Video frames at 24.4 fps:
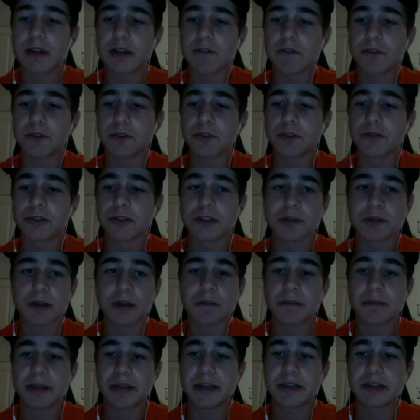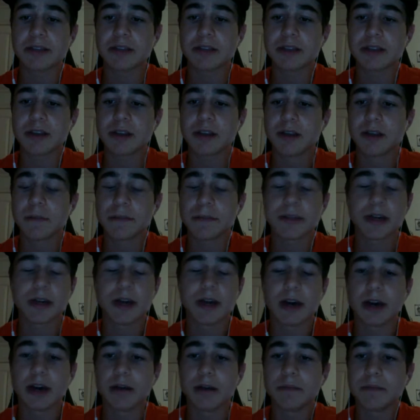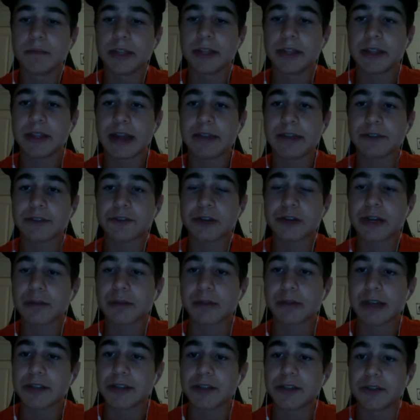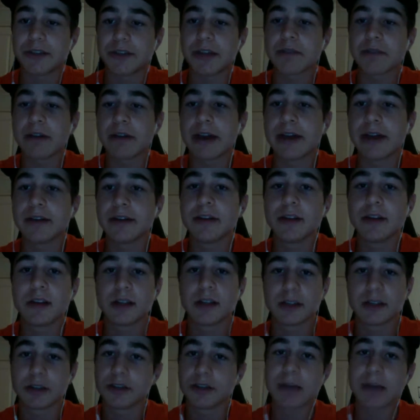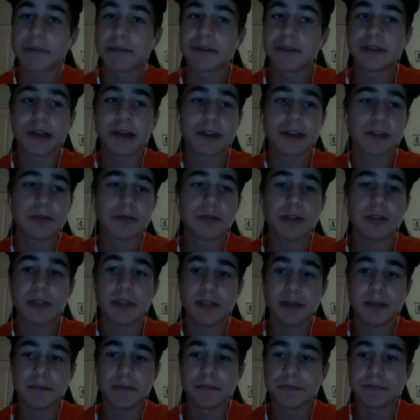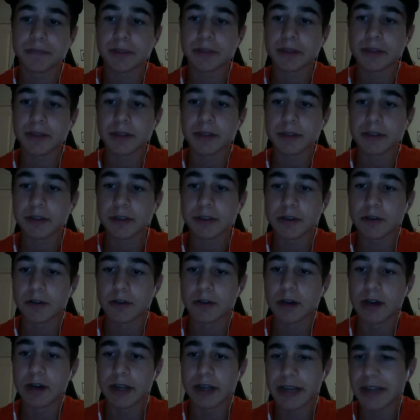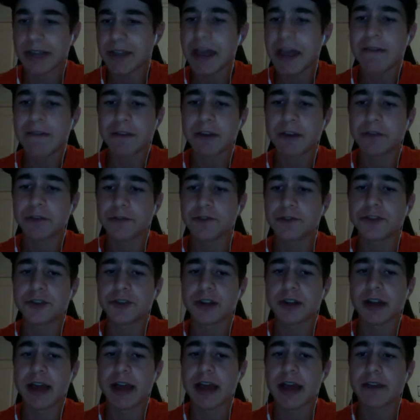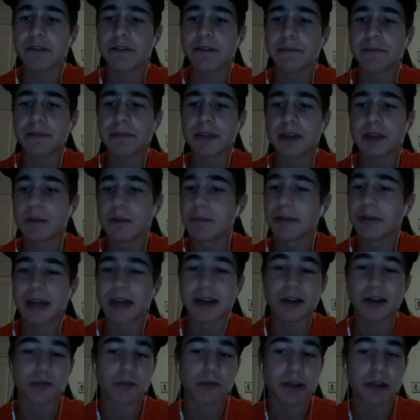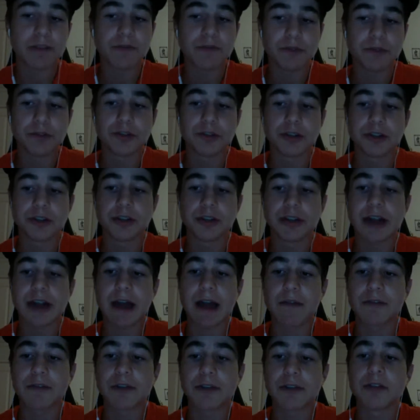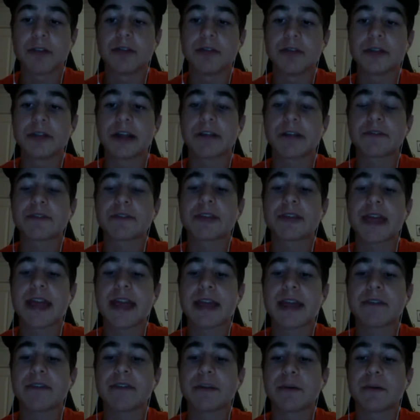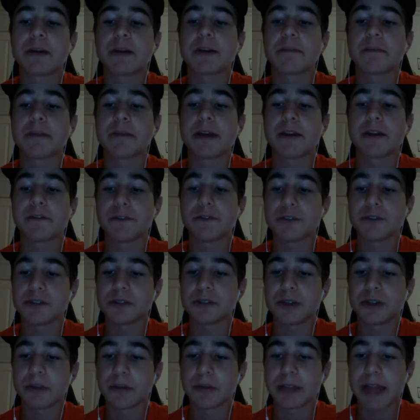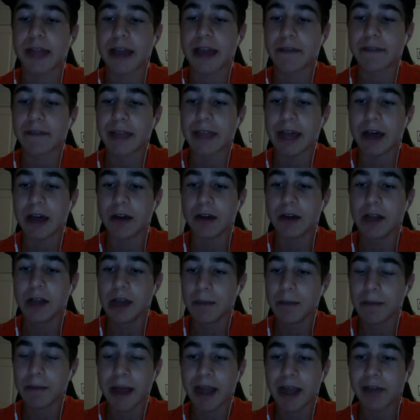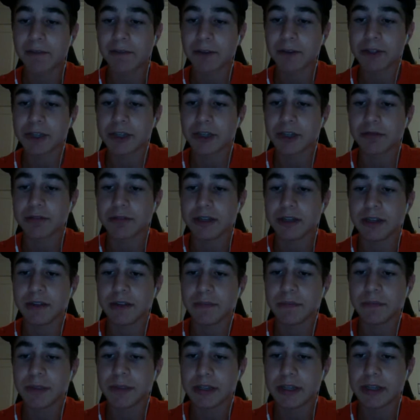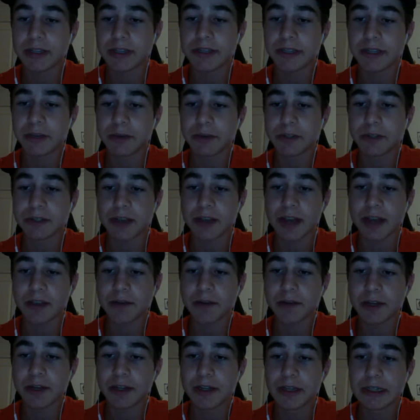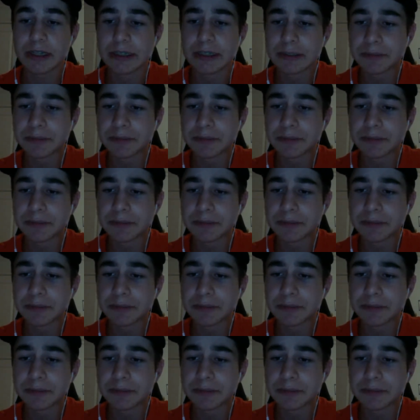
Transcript: all their first round picks. They didn't have to trade them last year at the deadline. Good job to Don Sweeney. So they have a good future ahead of them, but not a great future. They're gonna have to tank if they want a better future than what they have now. McAvoy's gonna lead it. He needs to get re-signed already.